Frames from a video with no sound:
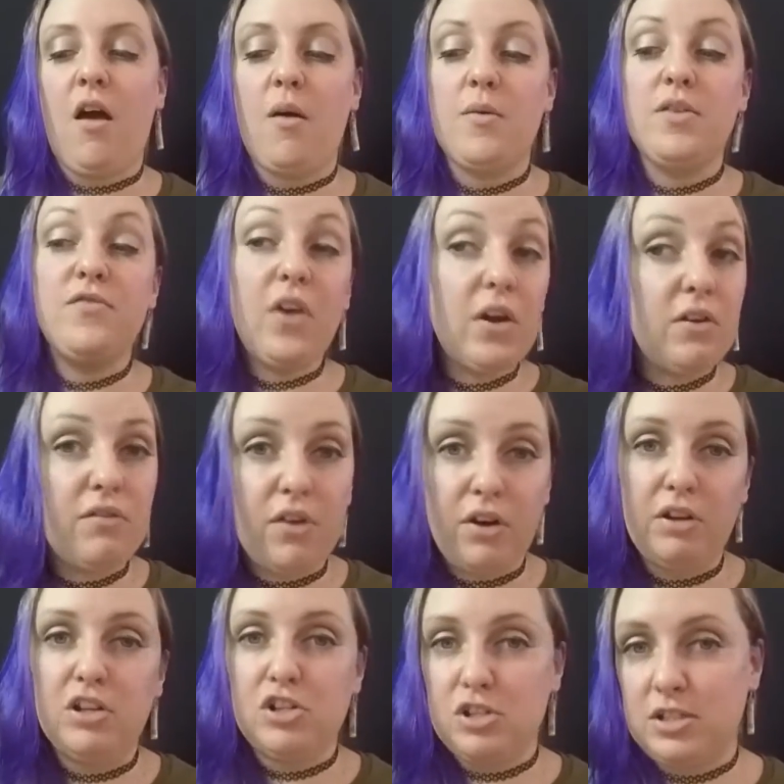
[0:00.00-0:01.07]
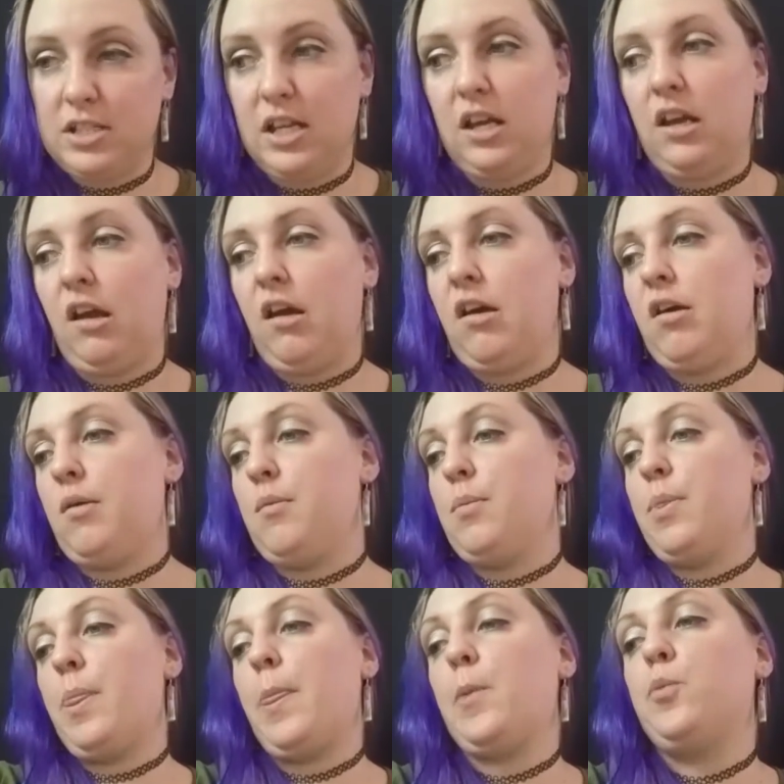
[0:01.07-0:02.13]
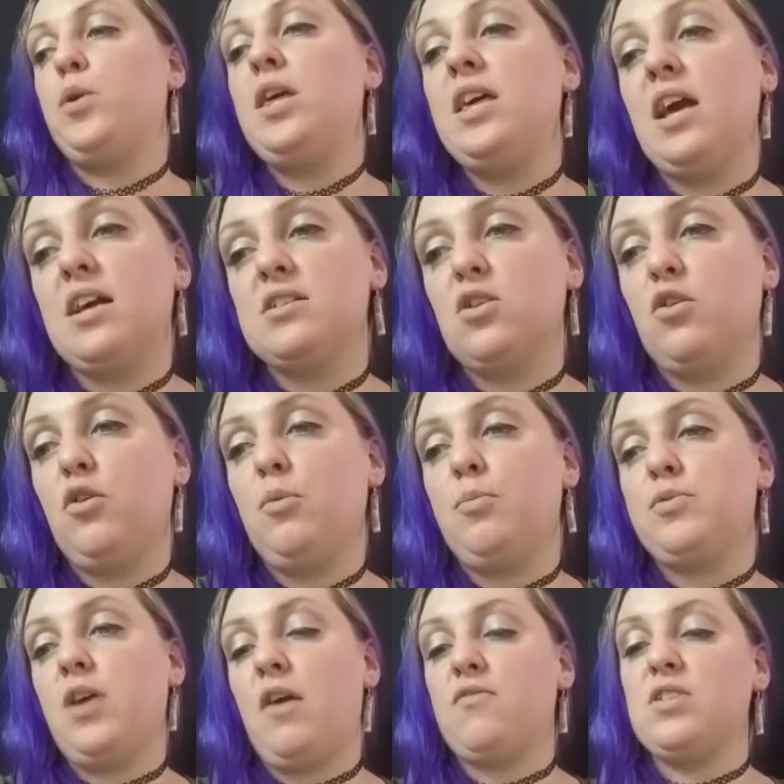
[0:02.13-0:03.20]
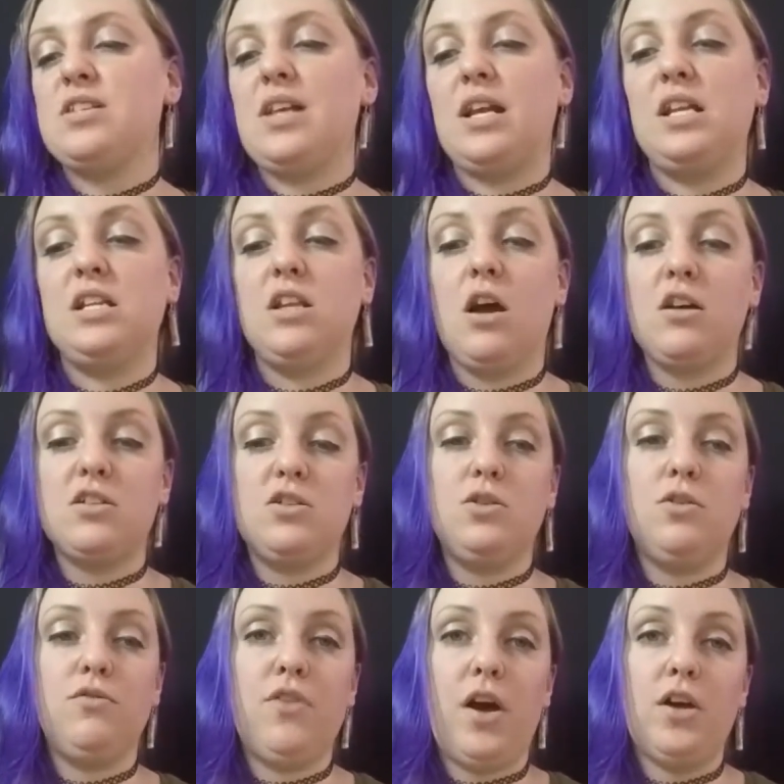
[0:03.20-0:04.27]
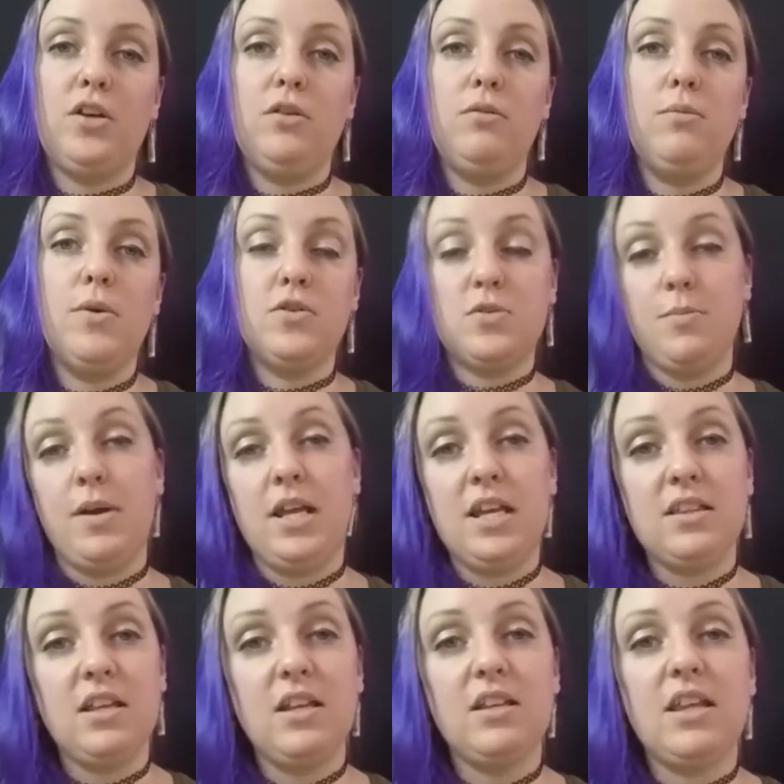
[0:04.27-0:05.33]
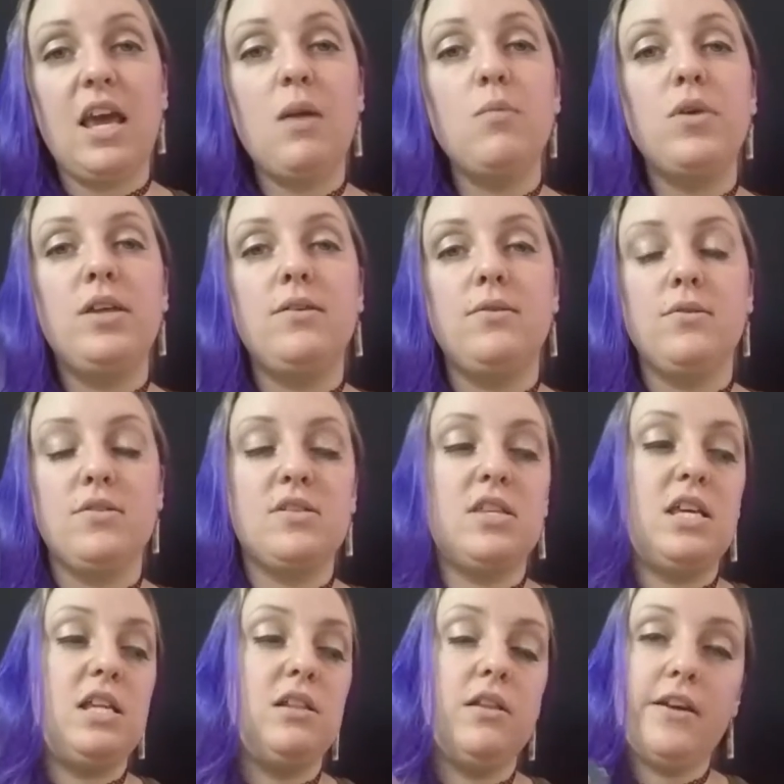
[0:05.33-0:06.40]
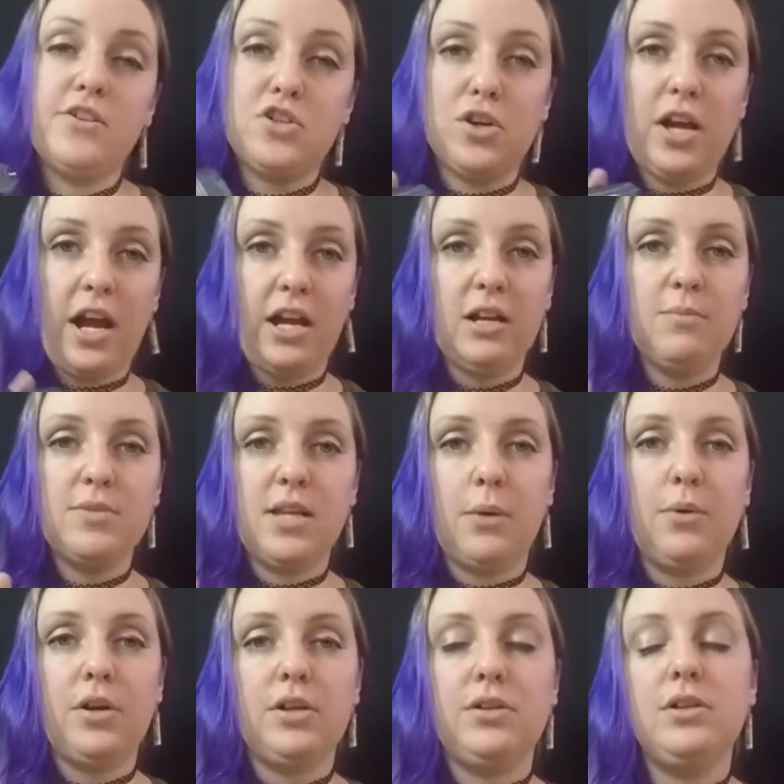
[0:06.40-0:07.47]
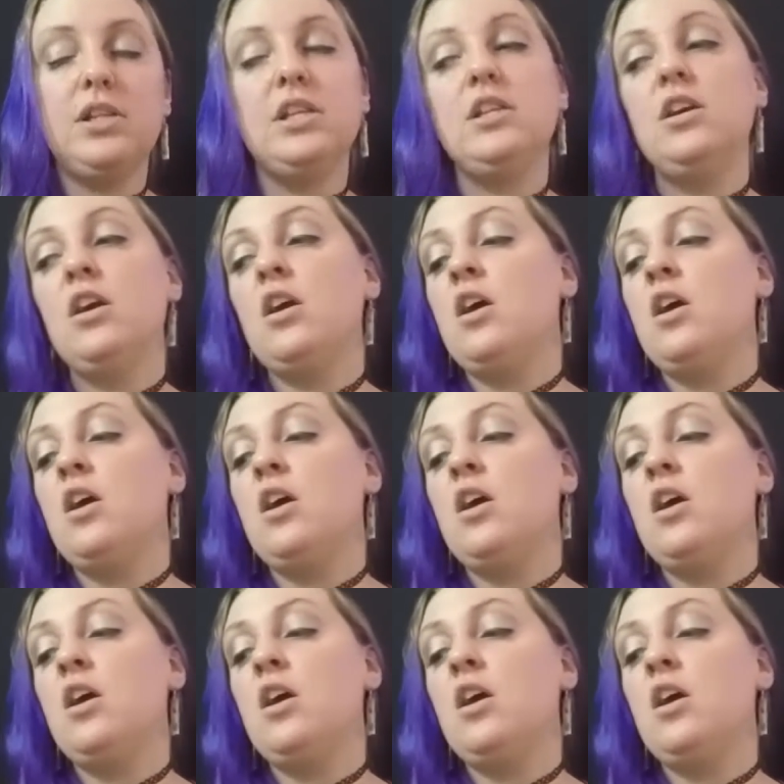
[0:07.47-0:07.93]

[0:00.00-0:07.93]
Uh, very, very interesting. Um, we as a group have decided not to value most money at the end of the game. We use the luxury items that were included.